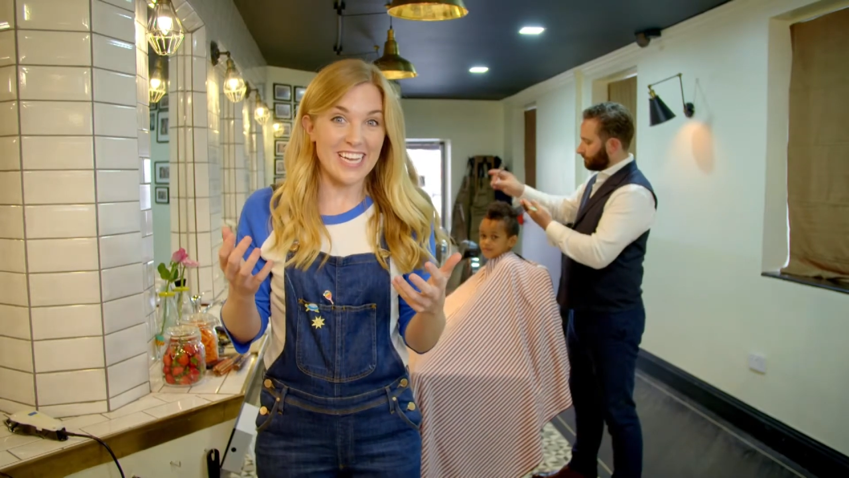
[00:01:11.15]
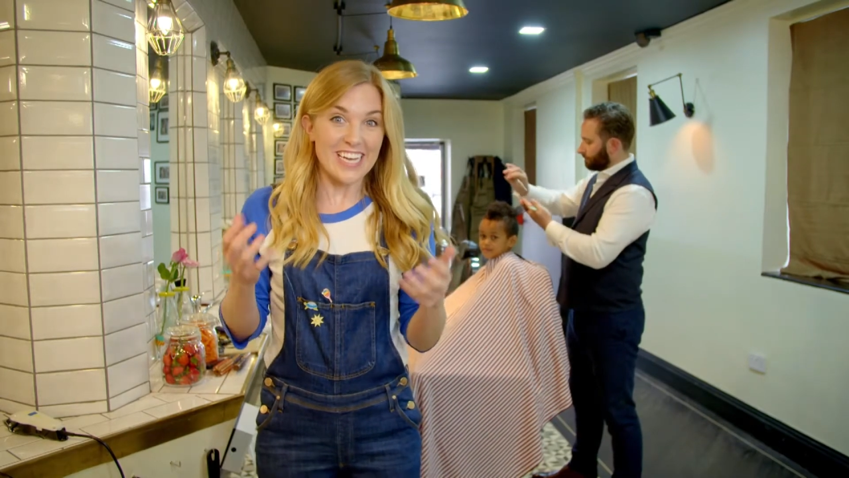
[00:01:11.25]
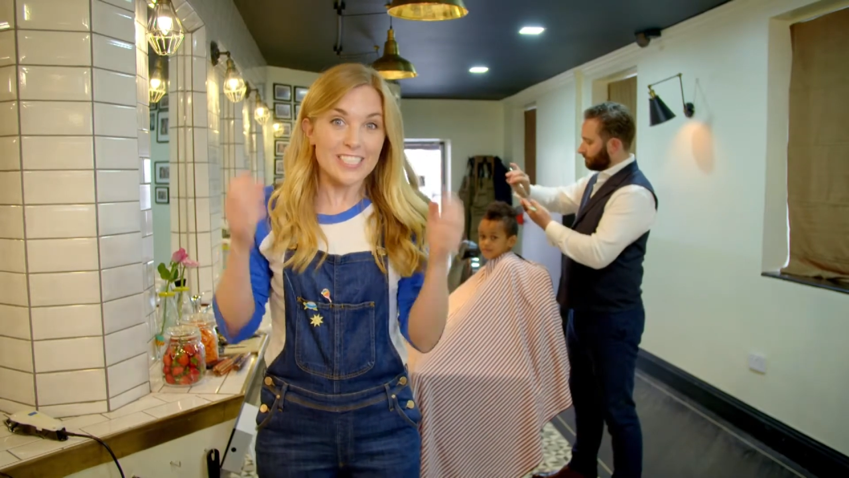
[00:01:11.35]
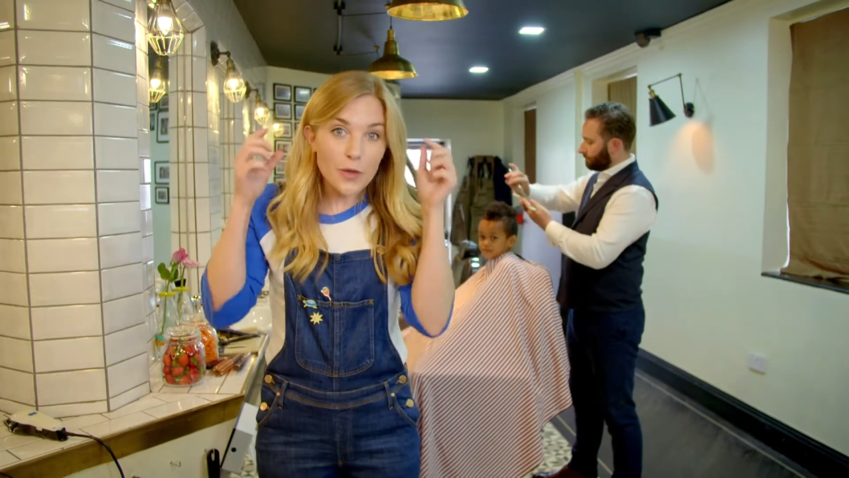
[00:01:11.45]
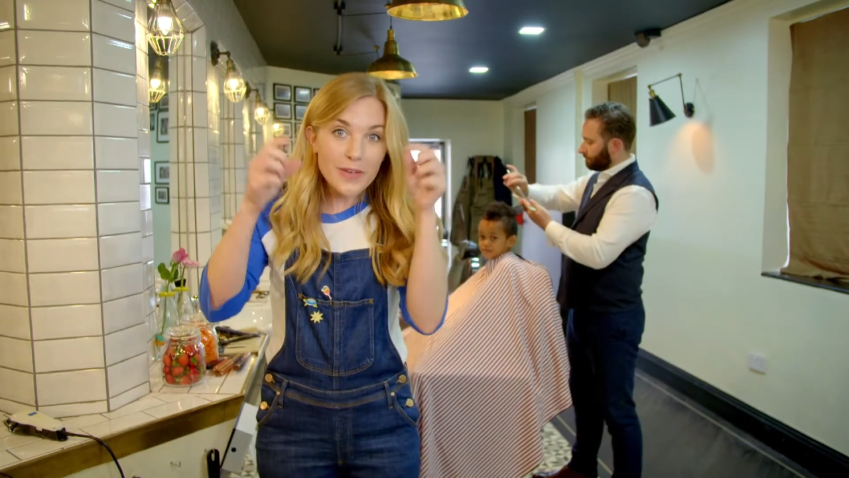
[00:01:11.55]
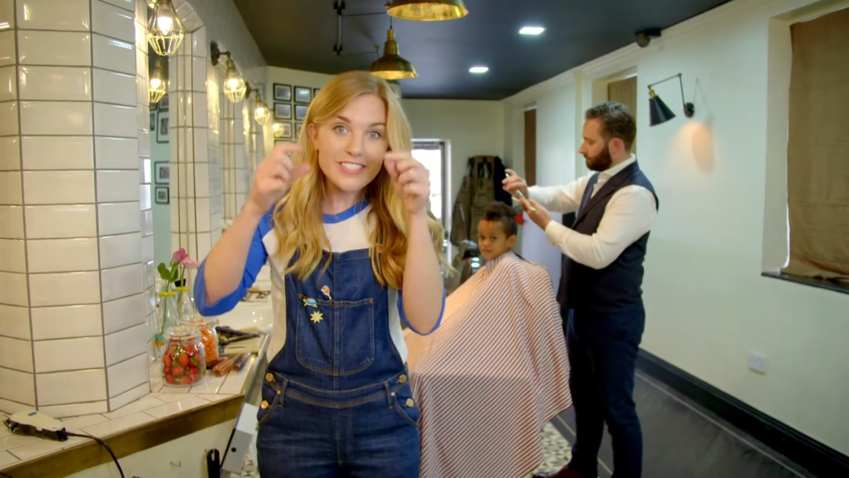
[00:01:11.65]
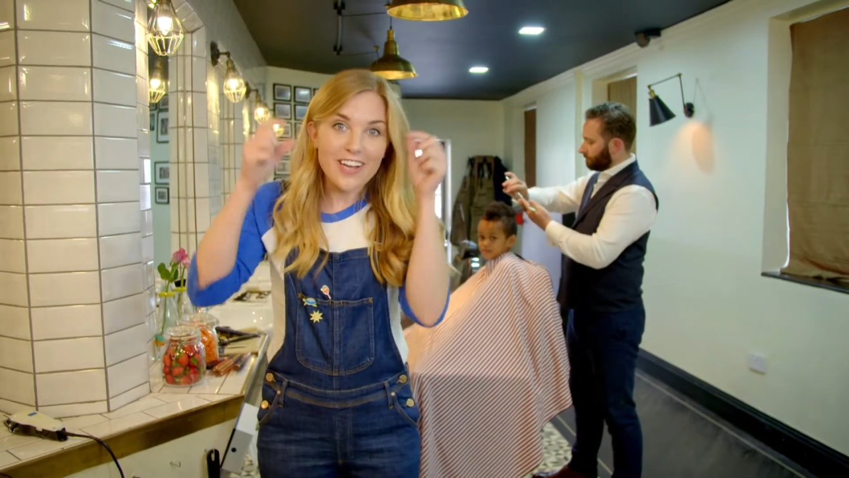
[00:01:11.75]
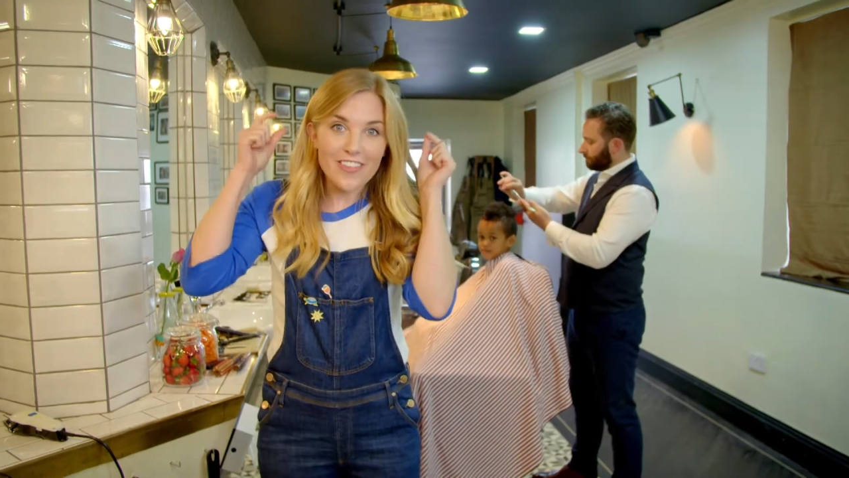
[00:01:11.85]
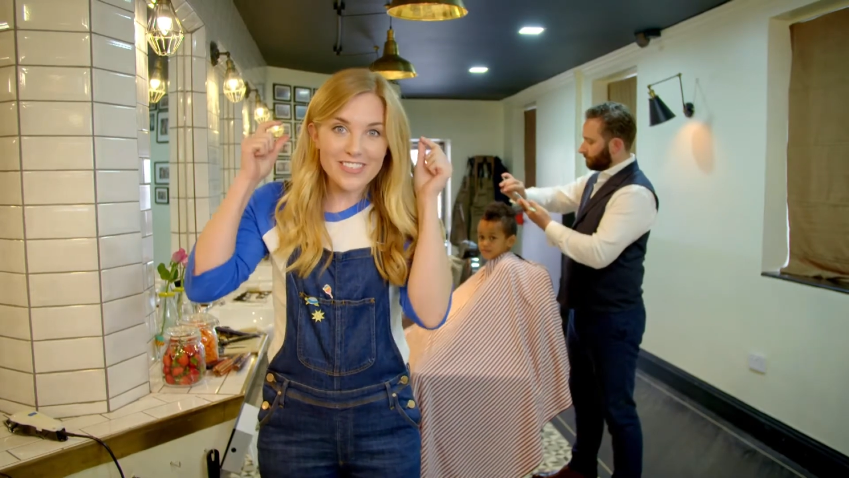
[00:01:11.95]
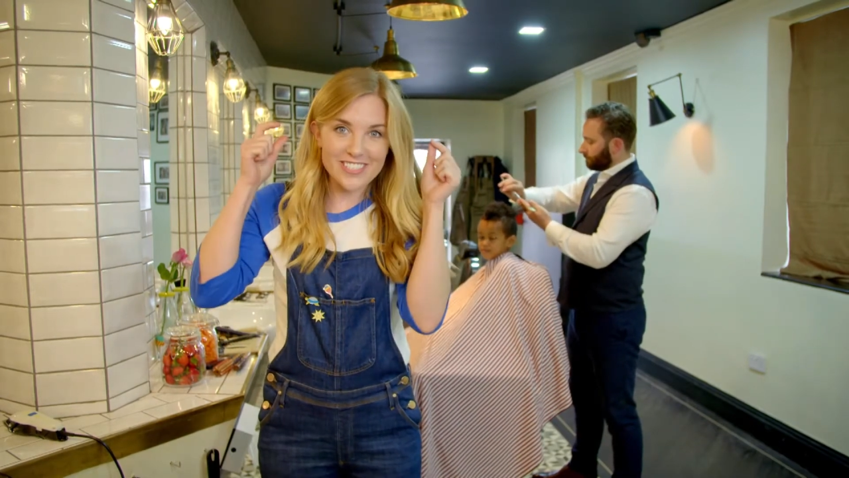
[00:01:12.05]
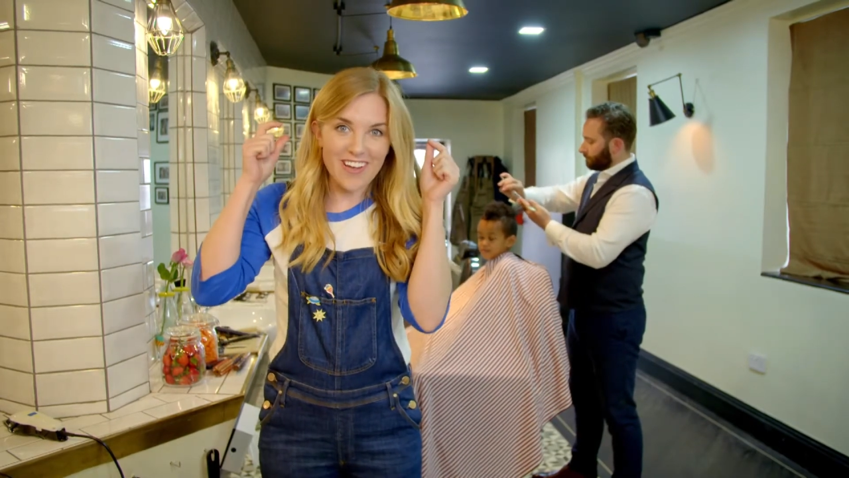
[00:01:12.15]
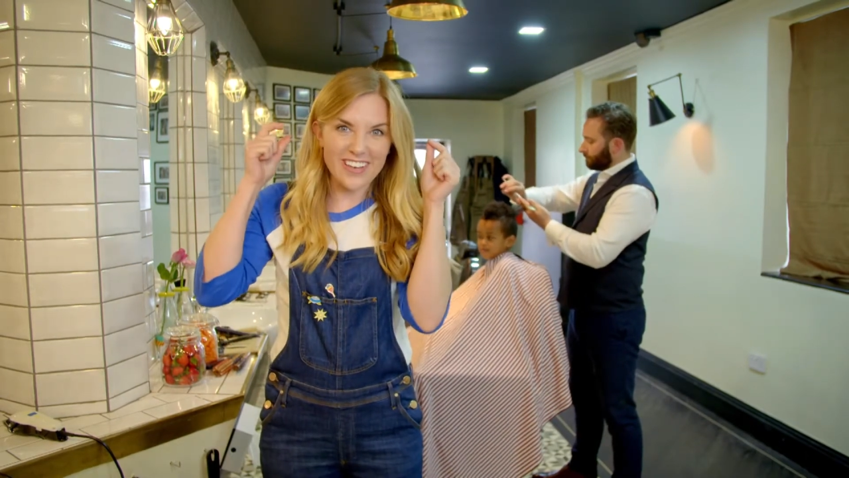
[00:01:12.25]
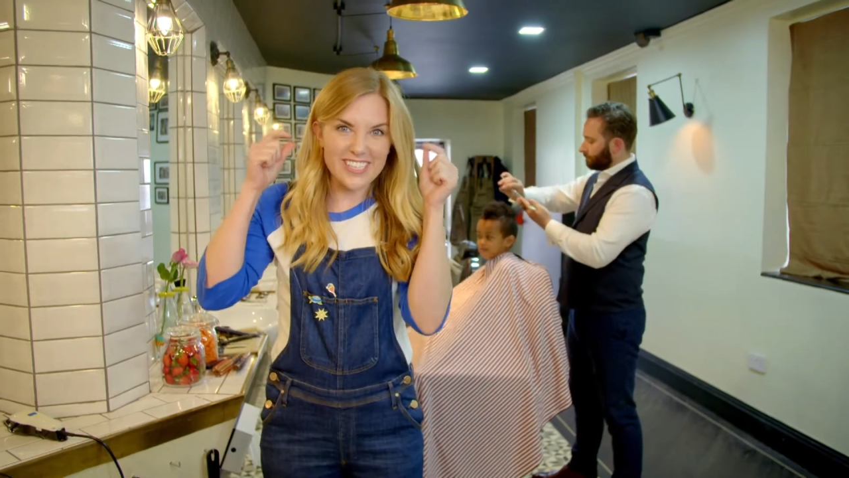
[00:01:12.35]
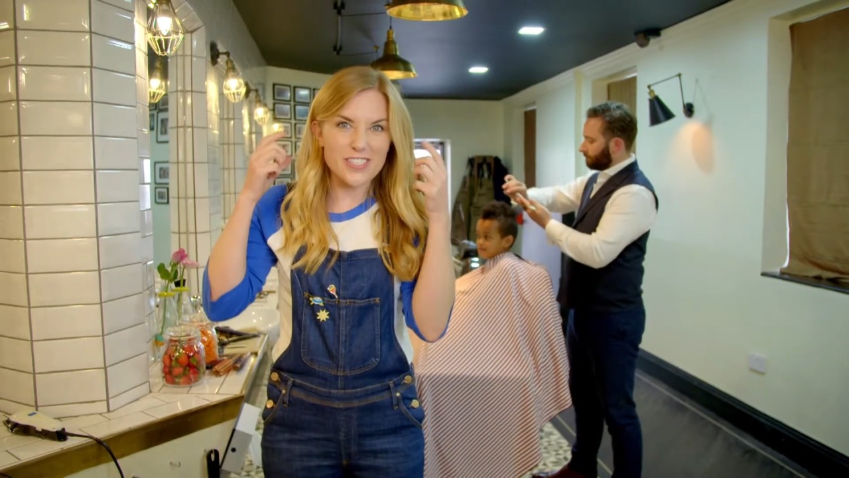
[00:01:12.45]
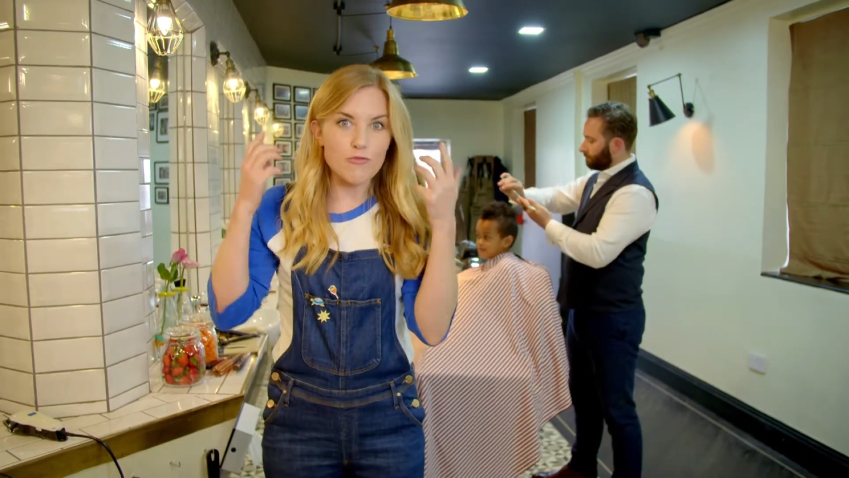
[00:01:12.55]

he's going to cut the side